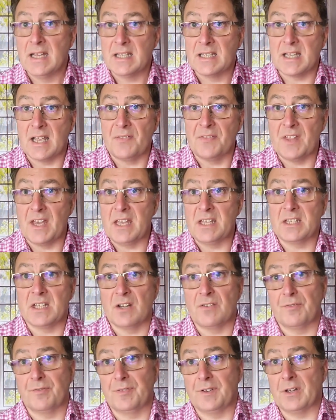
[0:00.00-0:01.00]
said they
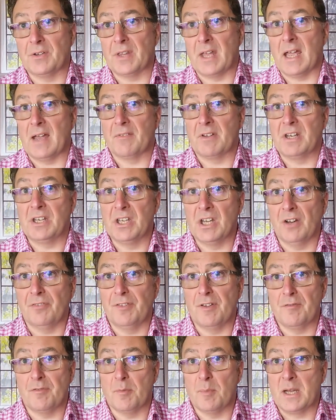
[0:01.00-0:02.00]
don't feel they have
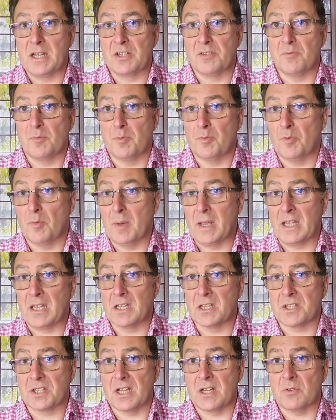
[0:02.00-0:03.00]
enough information before
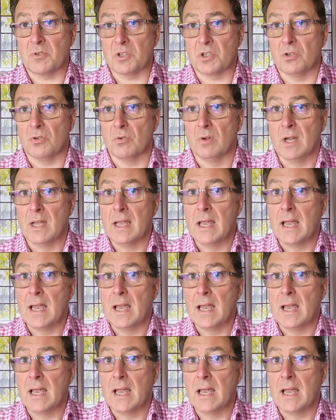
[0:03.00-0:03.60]
making a sales call.